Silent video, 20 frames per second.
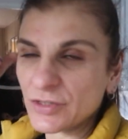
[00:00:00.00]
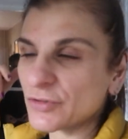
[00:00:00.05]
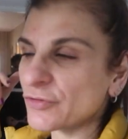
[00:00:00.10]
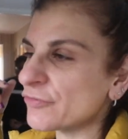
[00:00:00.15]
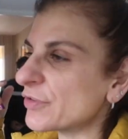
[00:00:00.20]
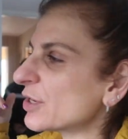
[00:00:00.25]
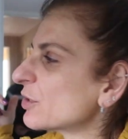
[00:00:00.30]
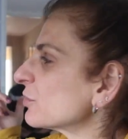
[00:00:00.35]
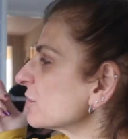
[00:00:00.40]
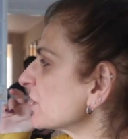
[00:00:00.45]

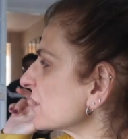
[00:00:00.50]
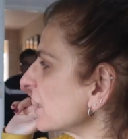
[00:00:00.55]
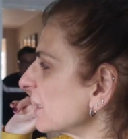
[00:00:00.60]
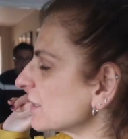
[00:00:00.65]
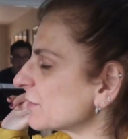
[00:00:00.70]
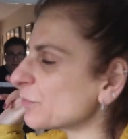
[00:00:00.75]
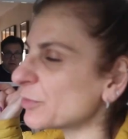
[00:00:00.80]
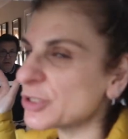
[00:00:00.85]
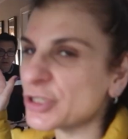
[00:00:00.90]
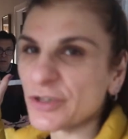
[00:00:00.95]
So Rico
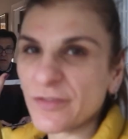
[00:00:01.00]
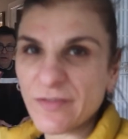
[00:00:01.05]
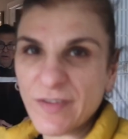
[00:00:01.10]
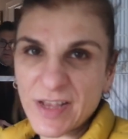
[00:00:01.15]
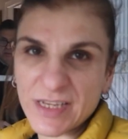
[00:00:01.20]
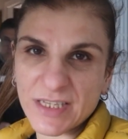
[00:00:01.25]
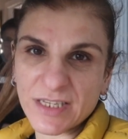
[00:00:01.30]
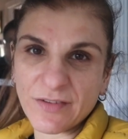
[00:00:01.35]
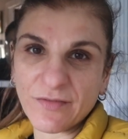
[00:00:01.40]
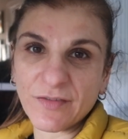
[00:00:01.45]
said, what do you
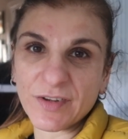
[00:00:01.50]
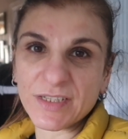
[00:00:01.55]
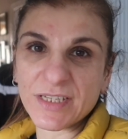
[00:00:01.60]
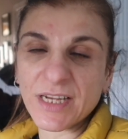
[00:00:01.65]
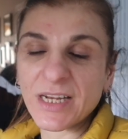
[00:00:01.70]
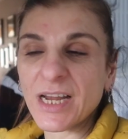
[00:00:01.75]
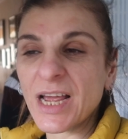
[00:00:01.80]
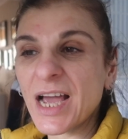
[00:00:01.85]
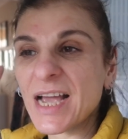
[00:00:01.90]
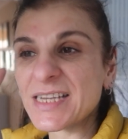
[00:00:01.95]
fancy for dinner?